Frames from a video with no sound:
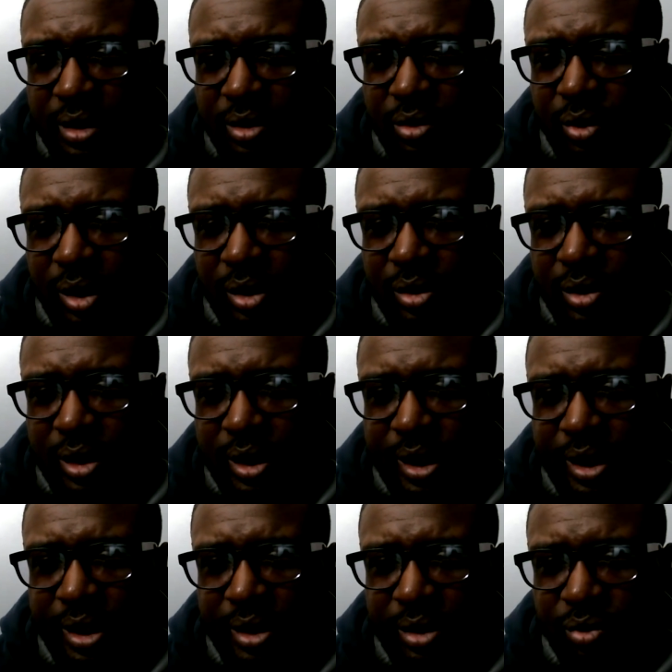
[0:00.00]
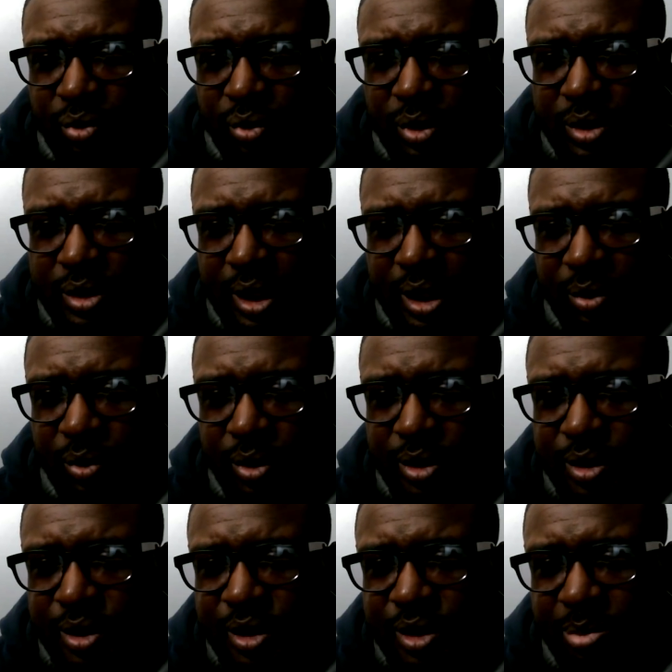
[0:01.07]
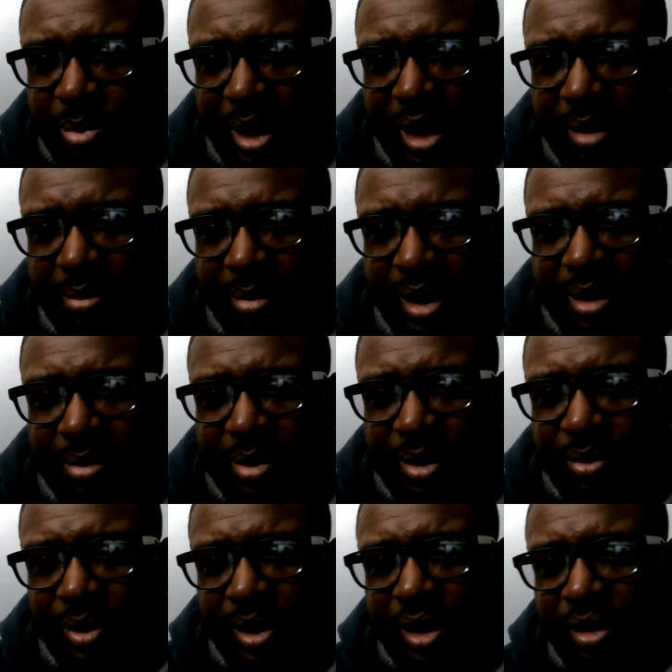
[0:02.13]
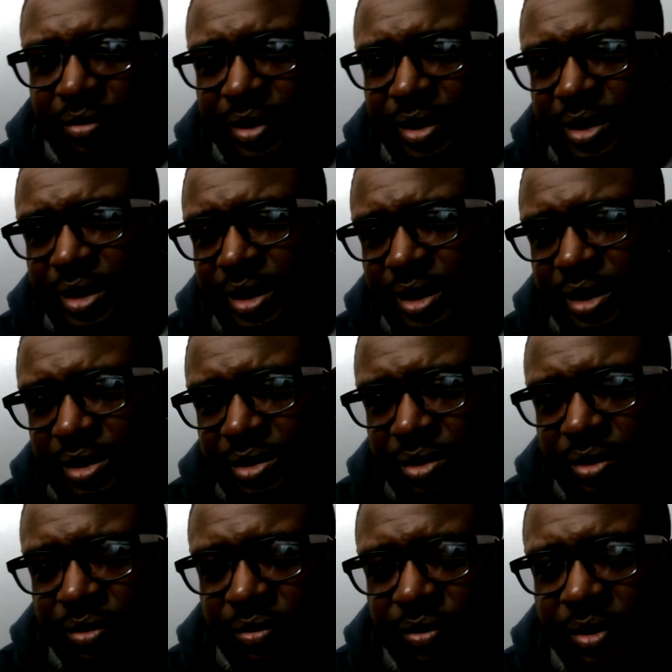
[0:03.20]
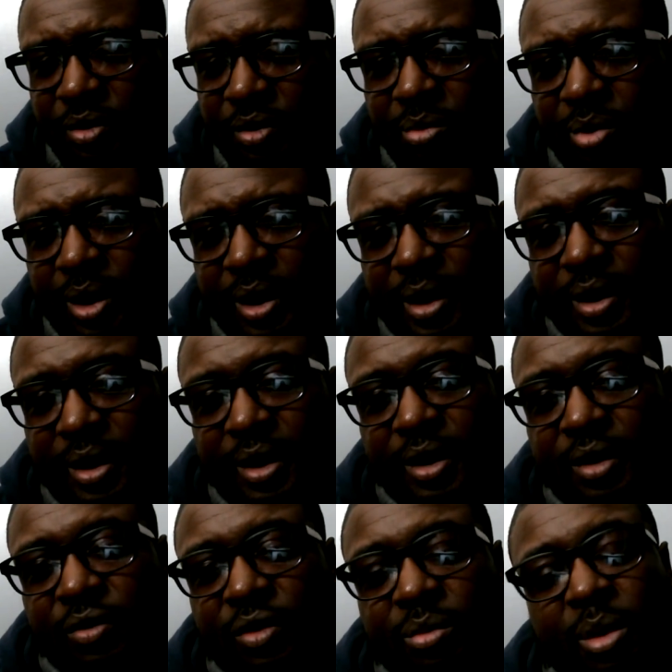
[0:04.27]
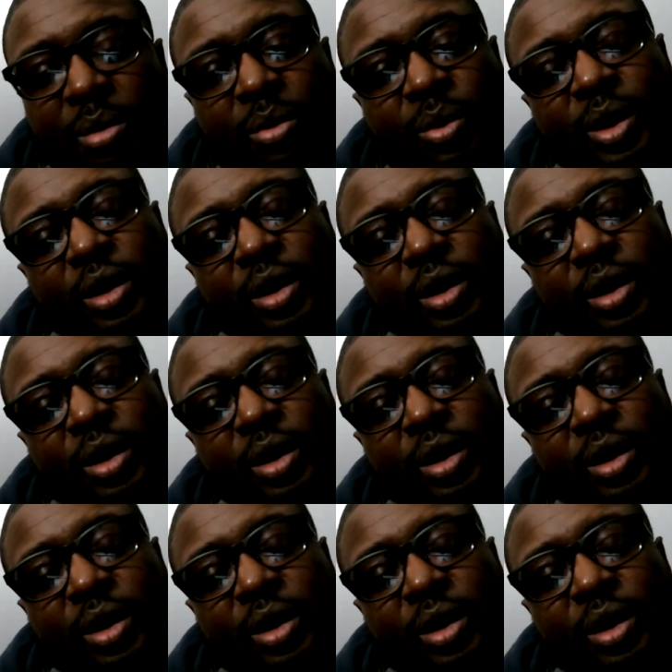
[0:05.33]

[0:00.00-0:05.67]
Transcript: Well, Lee will take Wilson's spot maybe when LVZ's on the field, but remember we